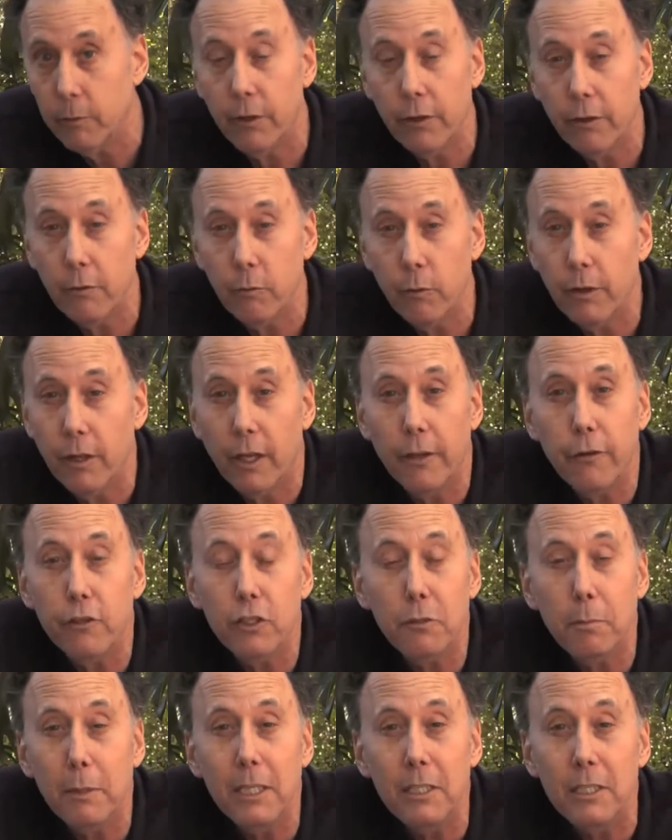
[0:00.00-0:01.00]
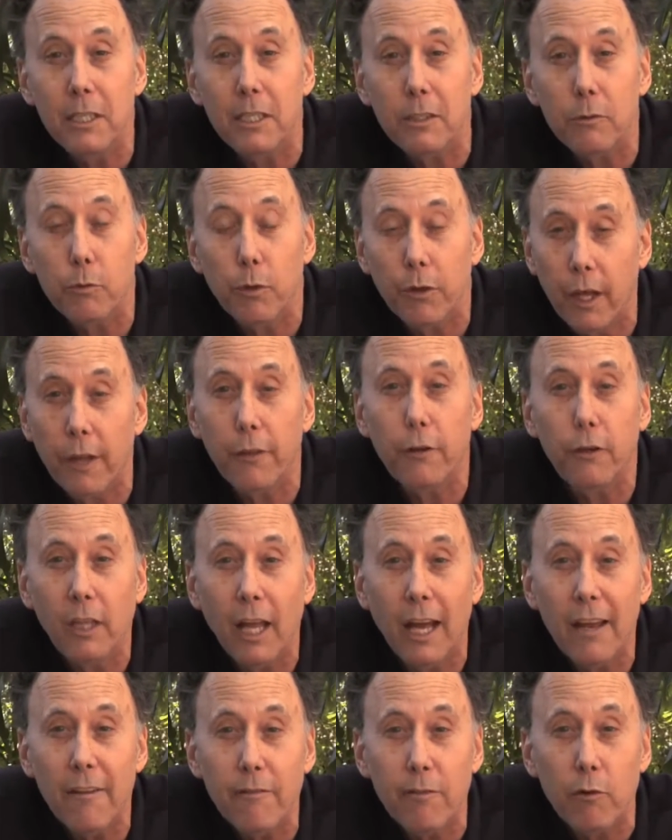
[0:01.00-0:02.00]
with other species, with other
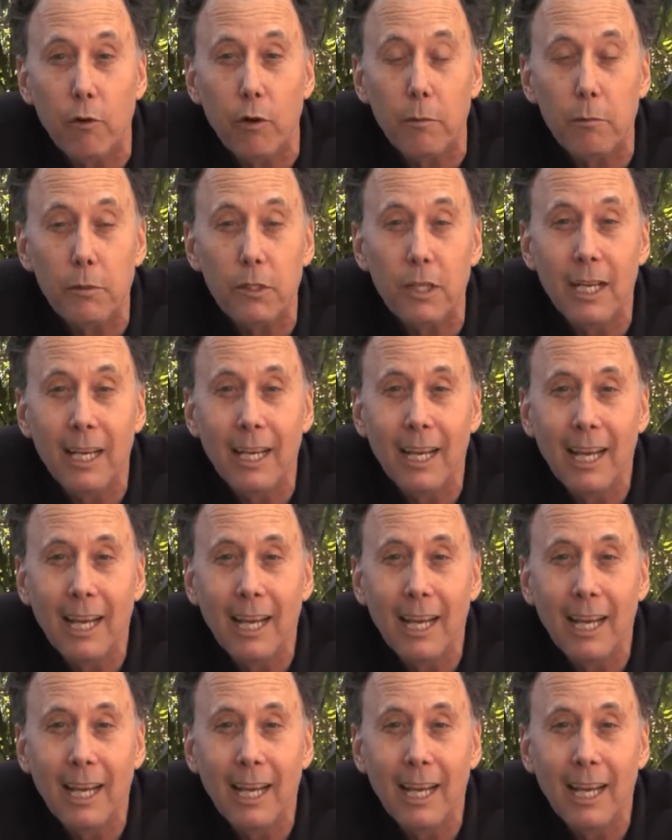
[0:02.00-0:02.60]
life forms?